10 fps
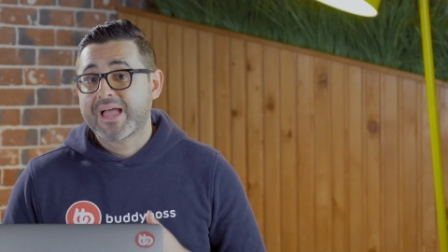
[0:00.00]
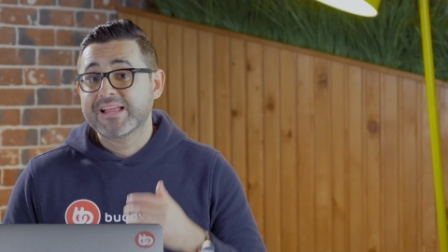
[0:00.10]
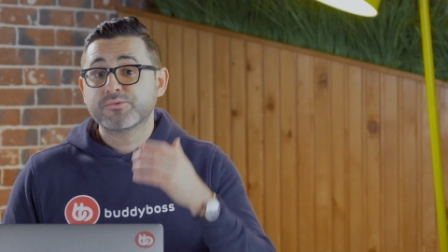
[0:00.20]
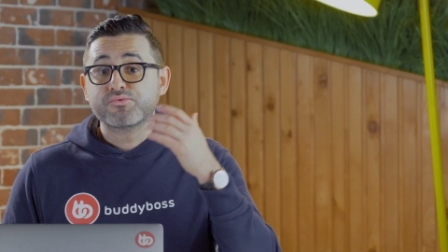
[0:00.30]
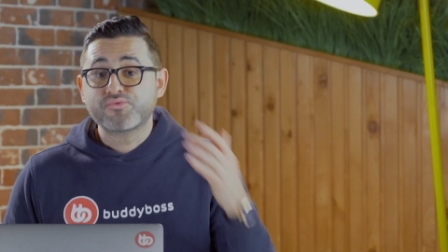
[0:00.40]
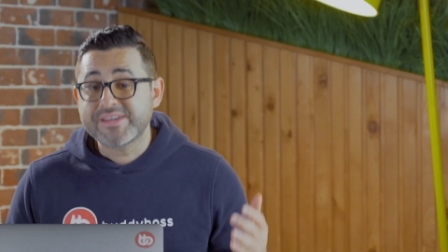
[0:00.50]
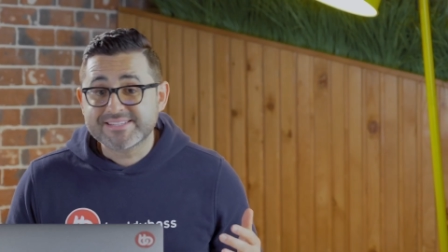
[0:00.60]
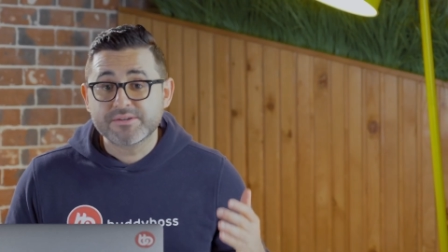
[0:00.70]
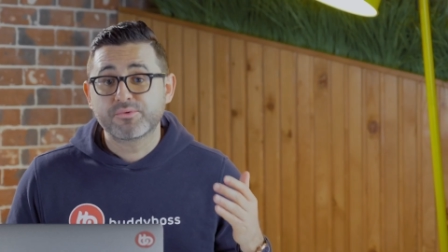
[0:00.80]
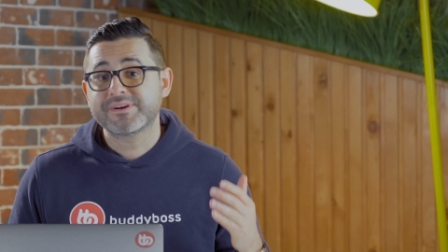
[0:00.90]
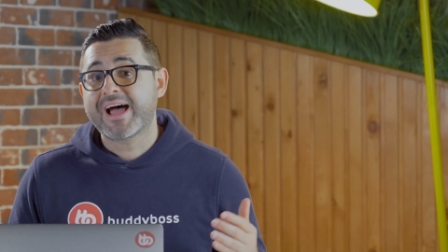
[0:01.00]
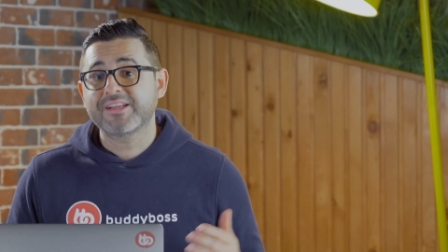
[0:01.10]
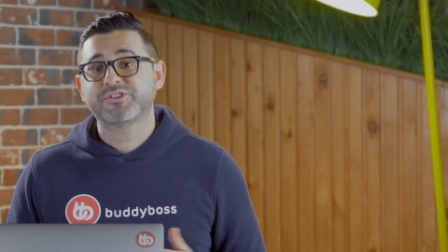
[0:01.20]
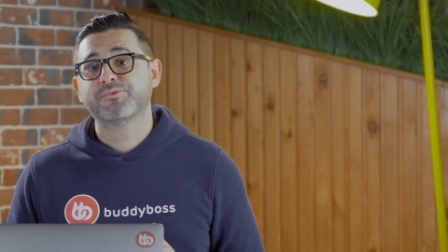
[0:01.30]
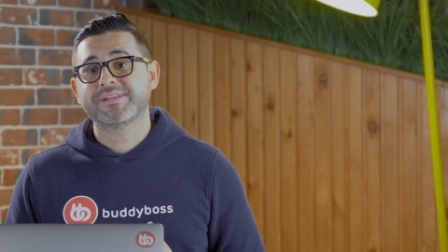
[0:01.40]
And the reason we're
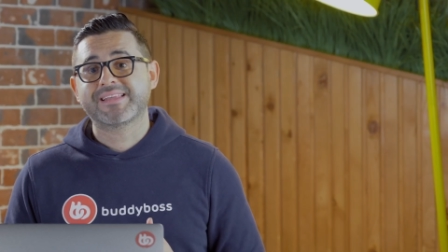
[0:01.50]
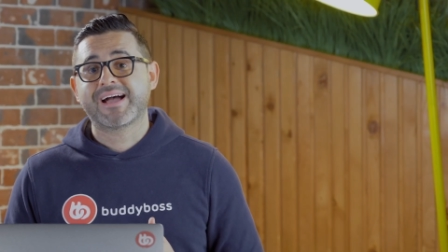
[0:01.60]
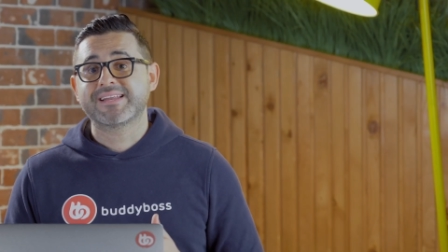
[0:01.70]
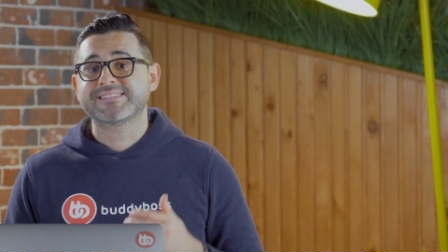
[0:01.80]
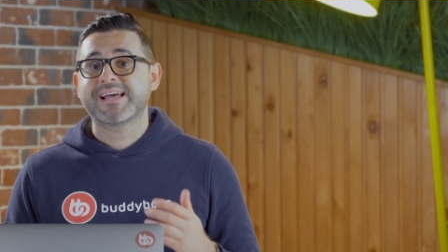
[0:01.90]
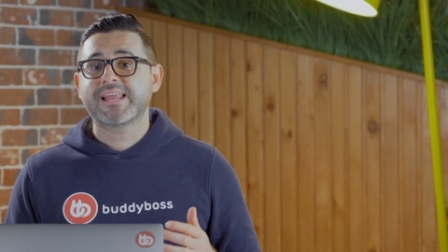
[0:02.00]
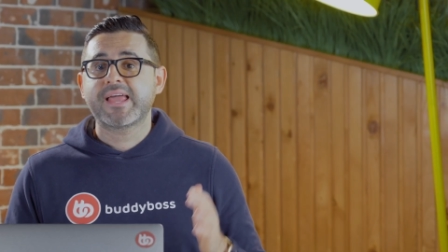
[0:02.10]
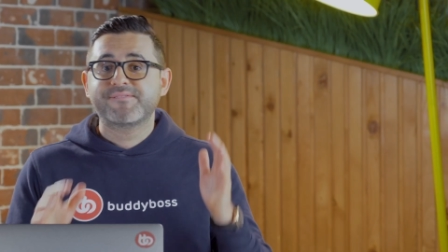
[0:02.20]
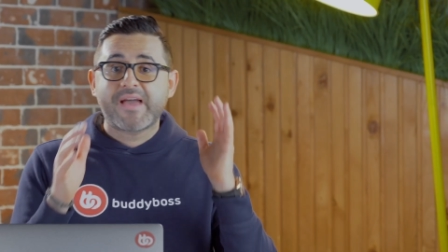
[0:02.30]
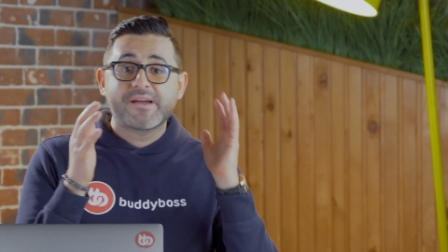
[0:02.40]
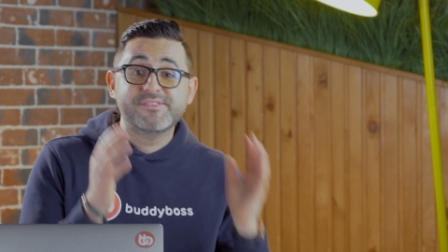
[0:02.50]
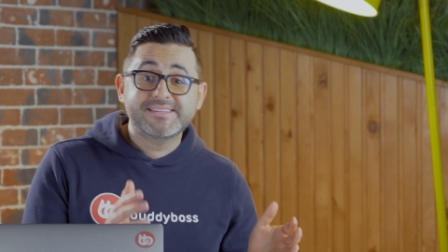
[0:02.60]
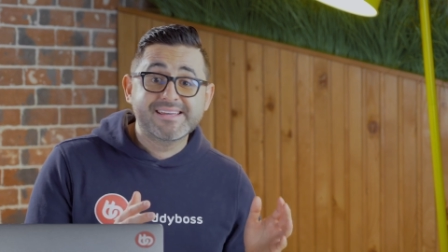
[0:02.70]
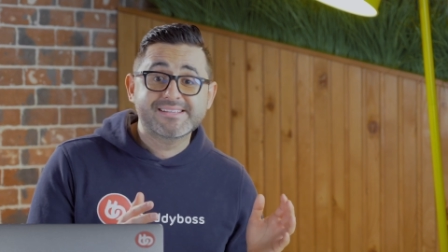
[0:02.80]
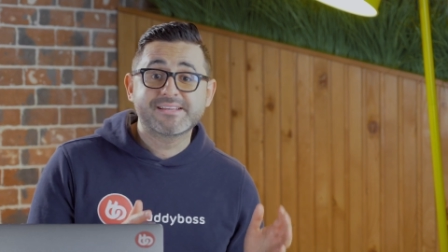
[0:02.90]
not doing that is that if
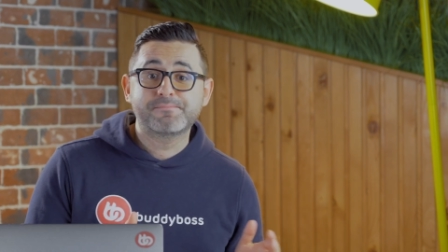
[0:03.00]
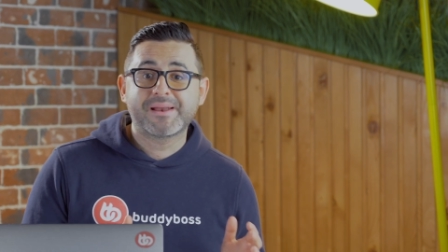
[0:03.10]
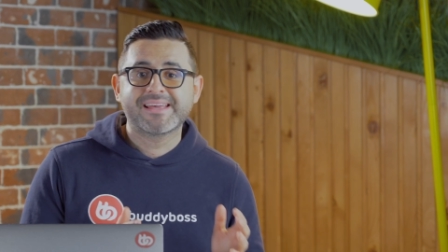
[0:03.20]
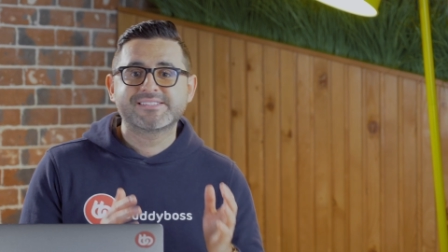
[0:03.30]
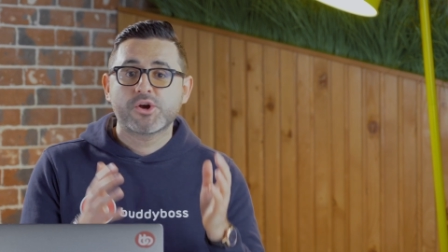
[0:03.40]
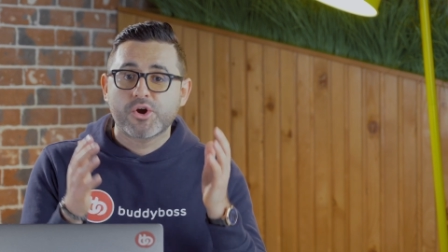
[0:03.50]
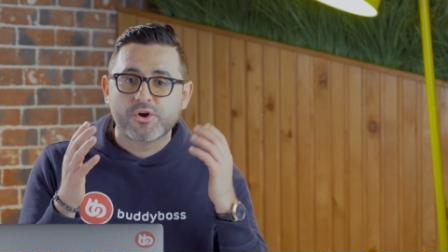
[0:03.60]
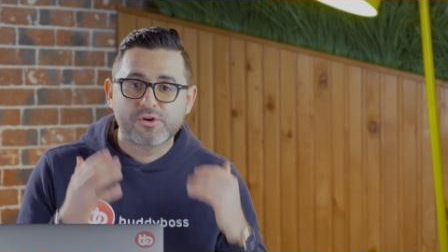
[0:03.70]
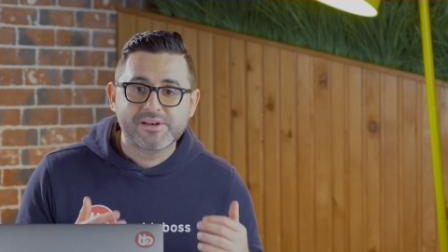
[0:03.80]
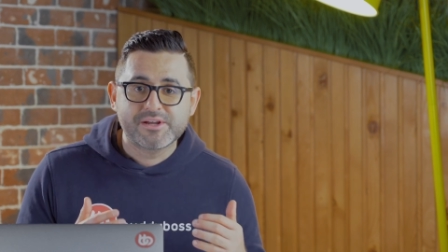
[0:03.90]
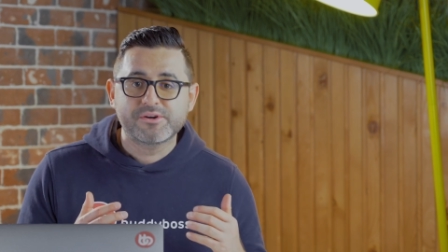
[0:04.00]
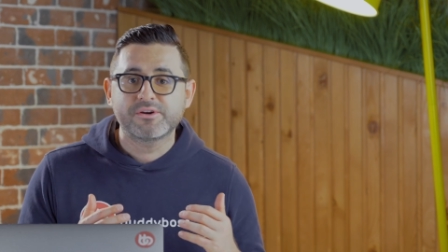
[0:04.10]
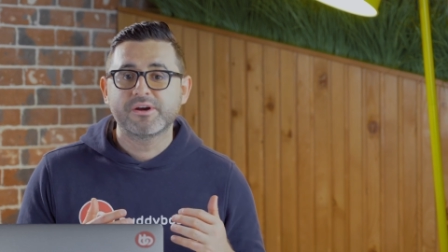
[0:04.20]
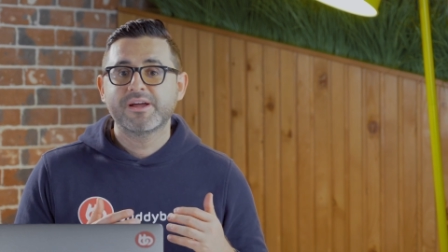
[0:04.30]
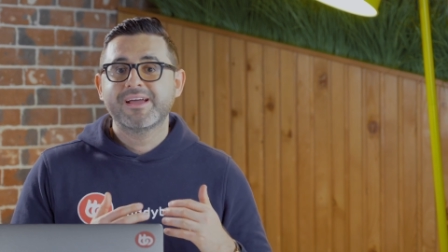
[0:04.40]
everything is in place
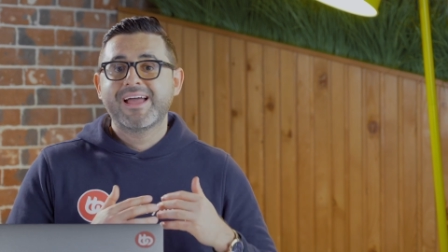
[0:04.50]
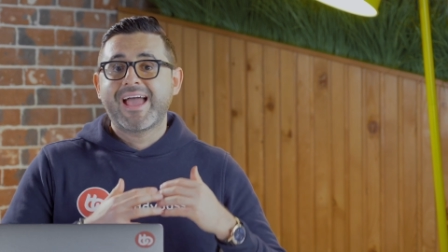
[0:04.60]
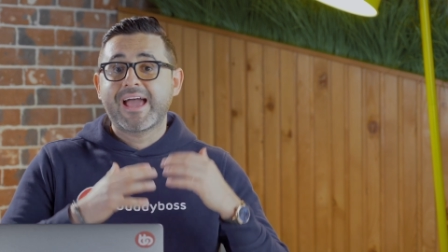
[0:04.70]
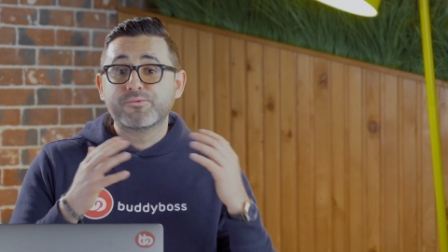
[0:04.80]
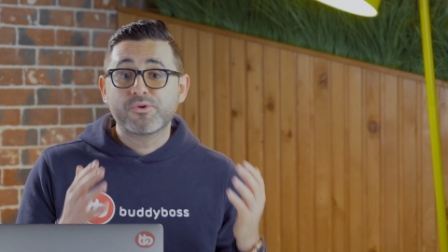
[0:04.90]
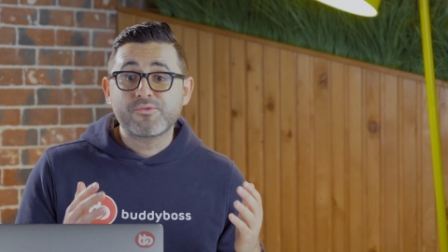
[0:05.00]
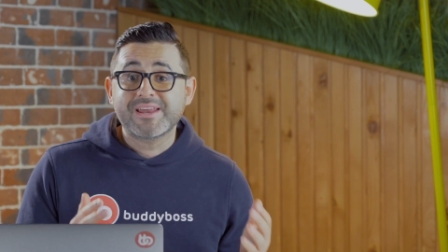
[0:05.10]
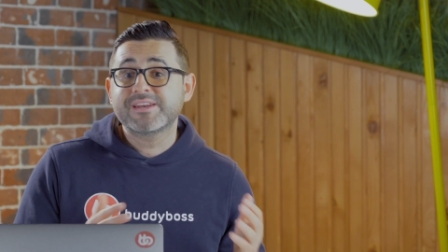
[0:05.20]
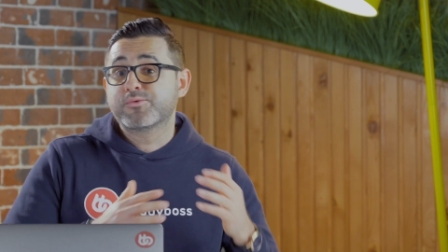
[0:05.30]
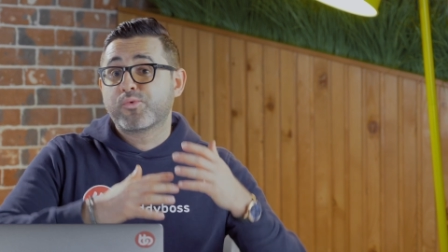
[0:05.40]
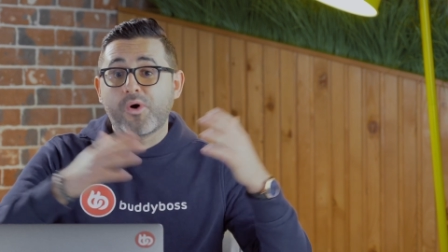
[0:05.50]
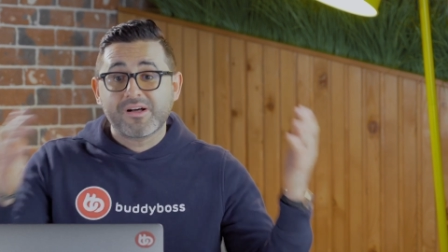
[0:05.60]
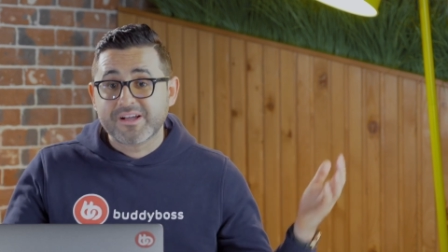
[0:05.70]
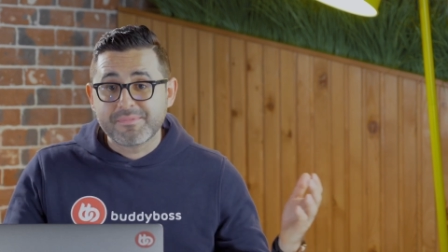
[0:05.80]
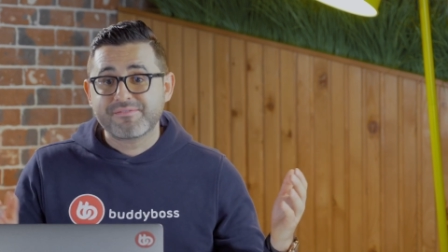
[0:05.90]
earlier and we're ready to
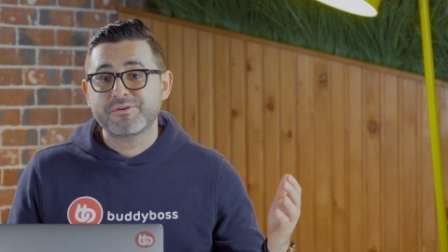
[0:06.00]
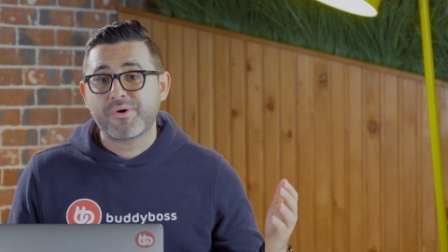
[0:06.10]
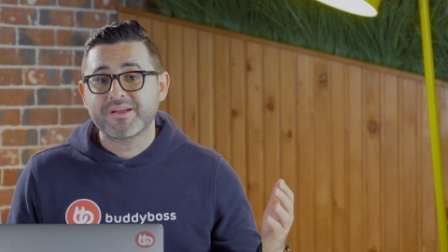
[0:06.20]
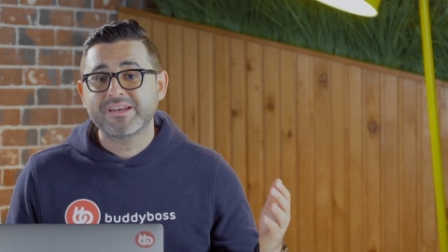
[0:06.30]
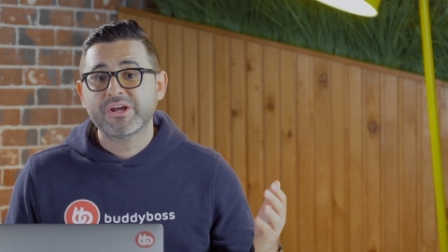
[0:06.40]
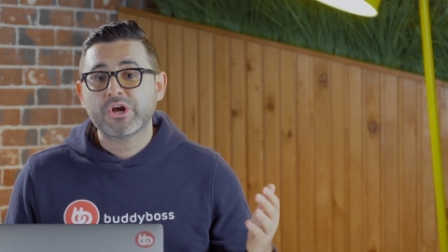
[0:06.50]
welcome everyone,